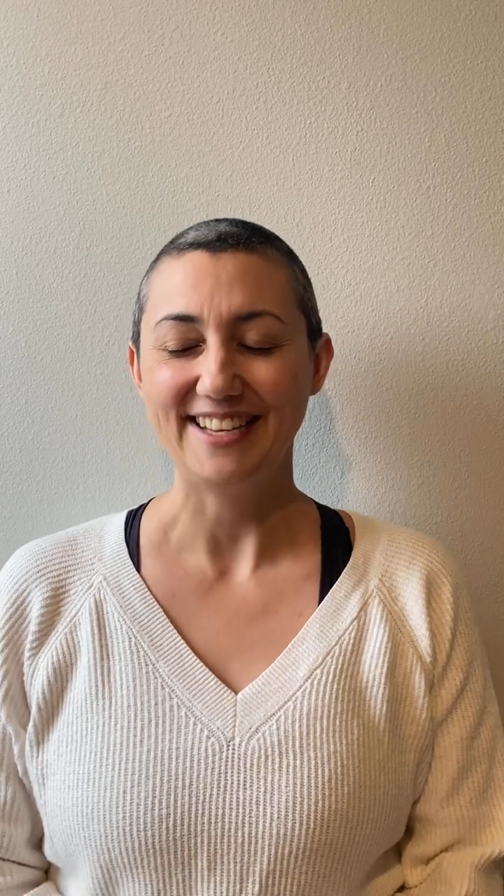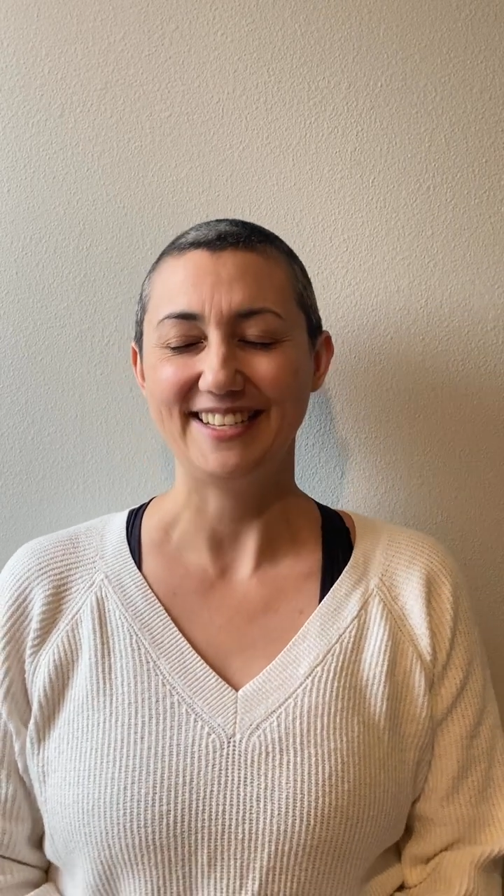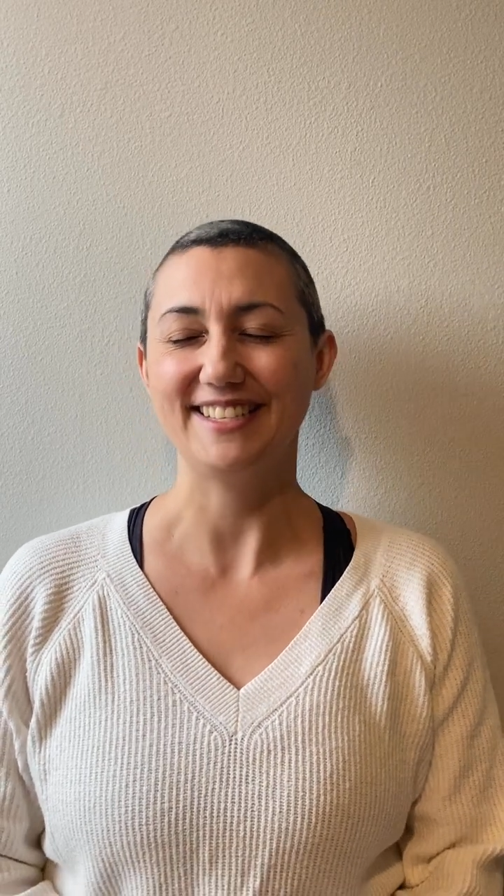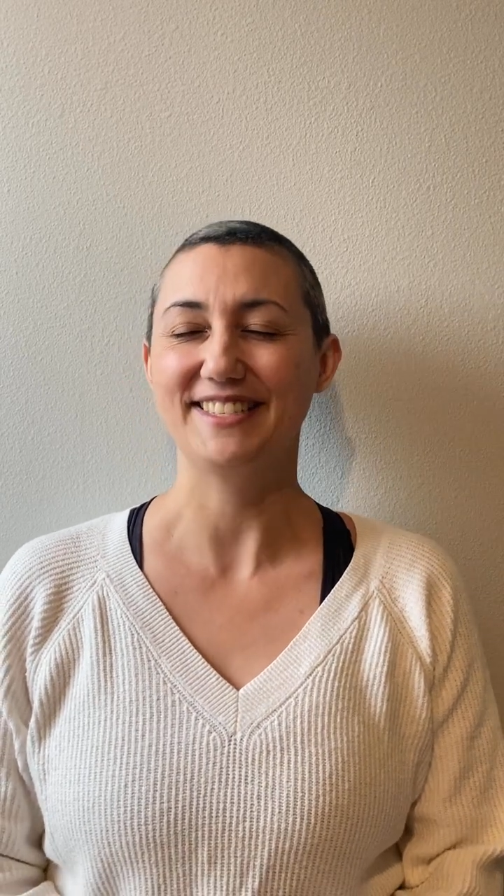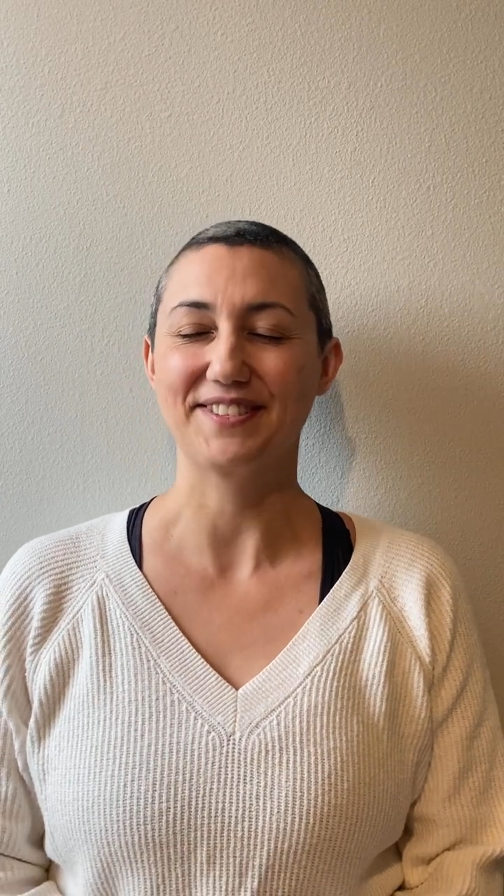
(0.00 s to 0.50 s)

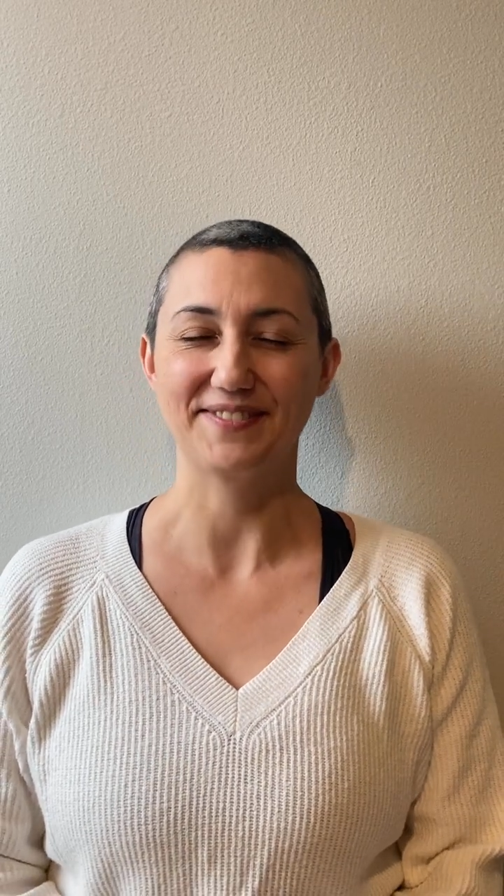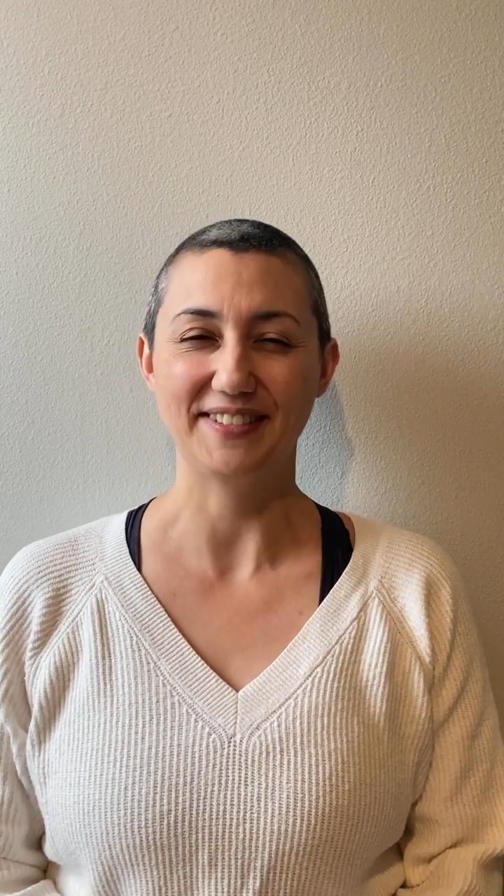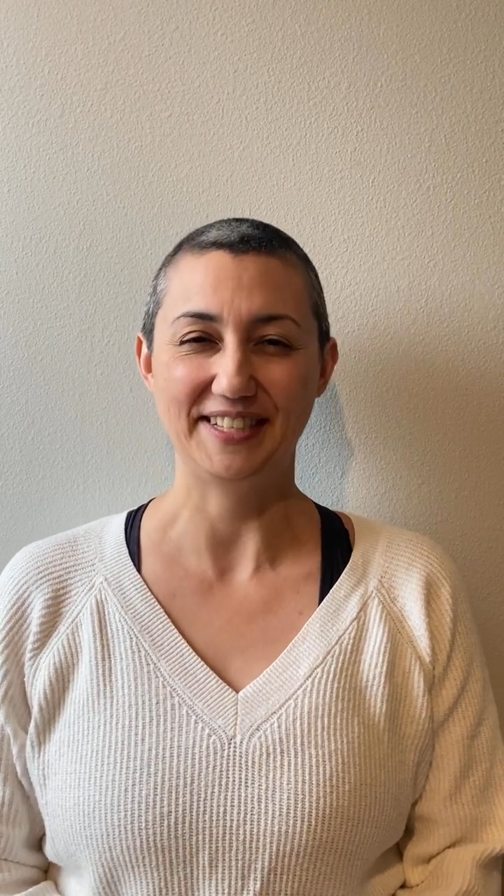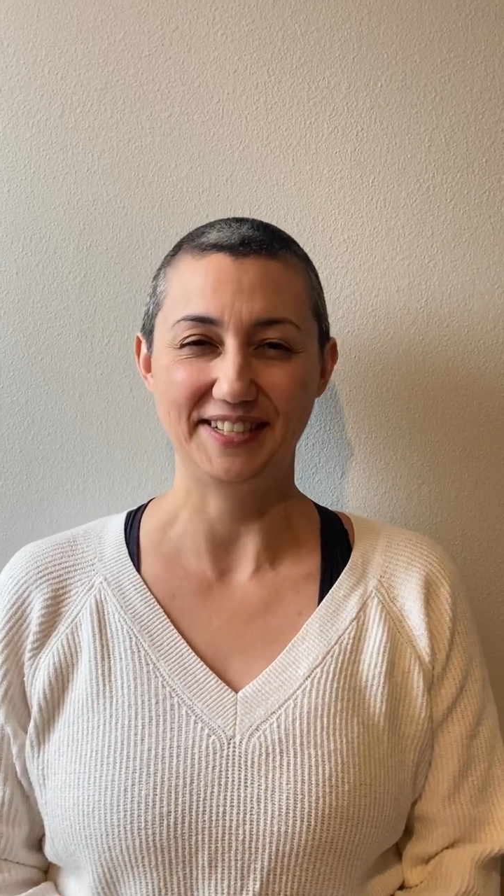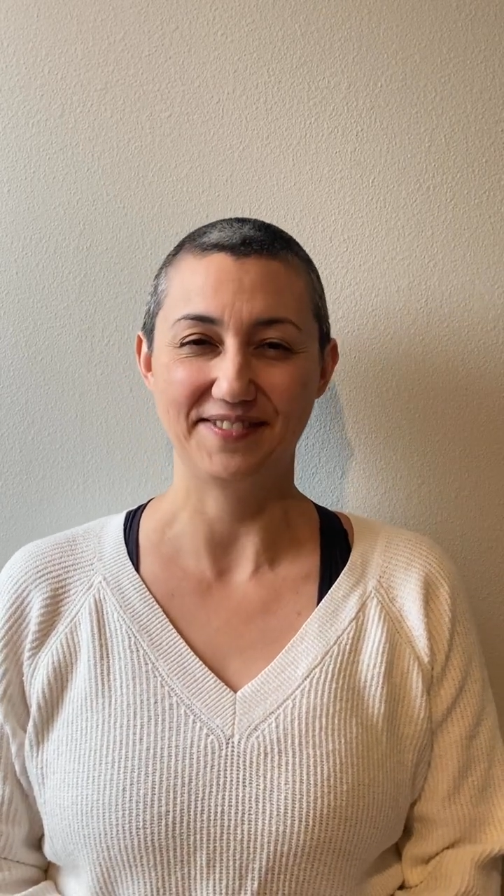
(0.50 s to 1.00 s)
is to
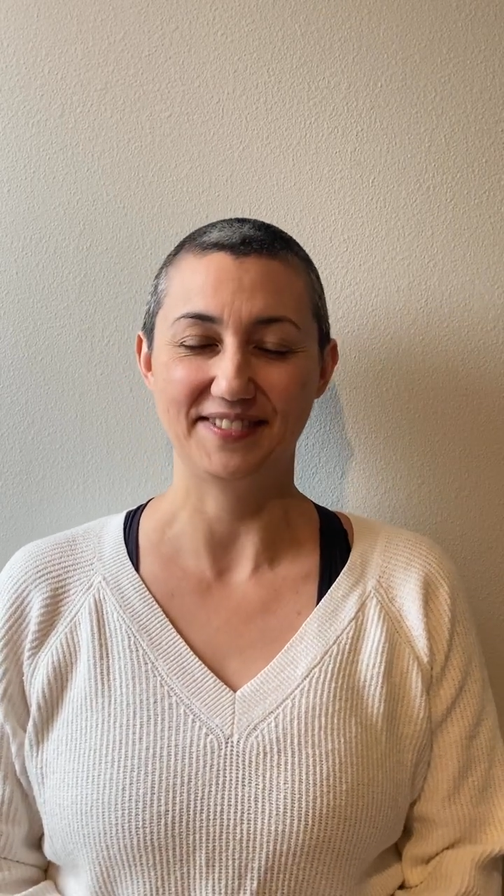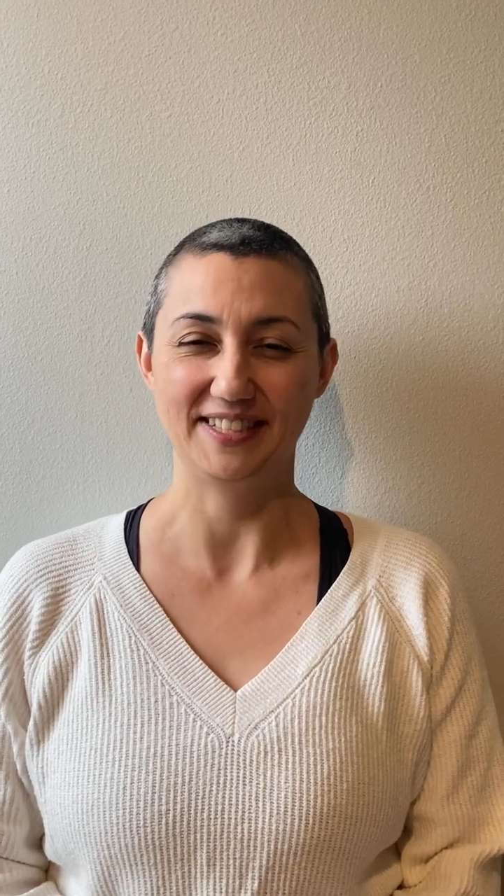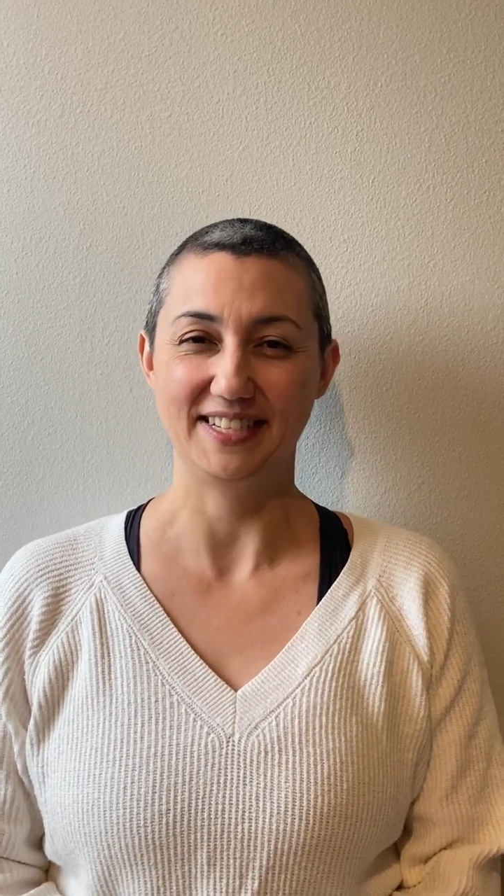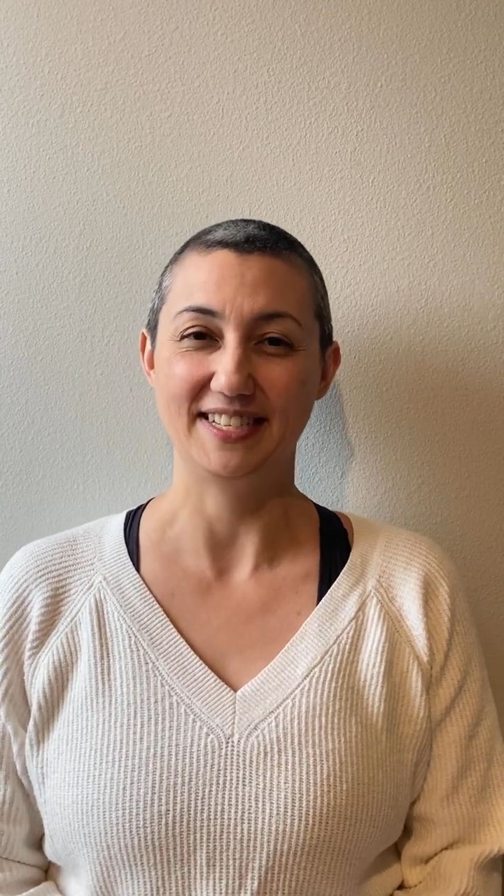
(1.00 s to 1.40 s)
really, really